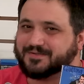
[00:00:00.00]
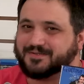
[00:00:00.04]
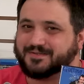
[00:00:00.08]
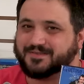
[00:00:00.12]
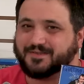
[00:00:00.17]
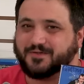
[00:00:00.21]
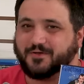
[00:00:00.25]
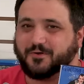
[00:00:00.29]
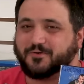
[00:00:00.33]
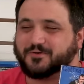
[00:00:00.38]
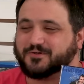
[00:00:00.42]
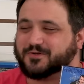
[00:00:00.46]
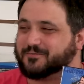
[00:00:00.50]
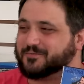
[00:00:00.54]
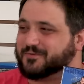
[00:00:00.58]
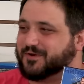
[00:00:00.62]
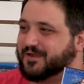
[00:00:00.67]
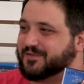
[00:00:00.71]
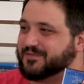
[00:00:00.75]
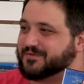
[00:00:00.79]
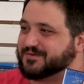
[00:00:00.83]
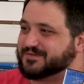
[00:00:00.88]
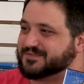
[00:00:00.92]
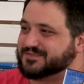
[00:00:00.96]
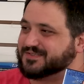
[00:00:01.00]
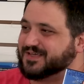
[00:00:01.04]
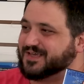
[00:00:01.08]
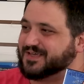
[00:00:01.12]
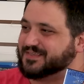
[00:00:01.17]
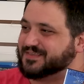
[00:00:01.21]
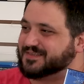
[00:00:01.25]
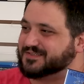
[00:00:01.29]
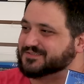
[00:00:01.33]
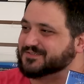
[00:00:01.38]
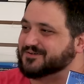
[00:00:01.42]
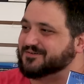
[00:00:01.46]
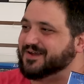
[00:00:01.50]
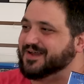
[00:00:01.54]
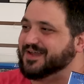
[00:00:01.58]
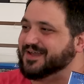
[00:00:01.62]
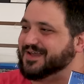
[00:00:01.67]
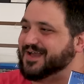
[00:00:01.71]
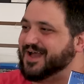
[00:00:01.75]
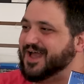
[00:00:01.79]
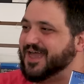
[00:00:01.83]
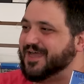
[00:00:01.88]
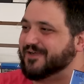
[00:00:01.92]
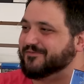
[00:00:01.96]
And the older brother is like this
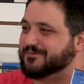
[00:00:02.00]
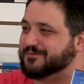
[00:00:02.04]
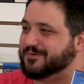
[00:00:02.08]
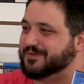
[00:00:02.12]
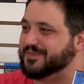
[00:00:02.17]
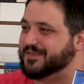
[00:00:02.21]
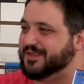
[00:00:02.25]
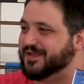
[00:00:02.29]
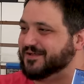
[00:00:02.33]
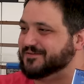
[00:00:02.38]
great guy everyone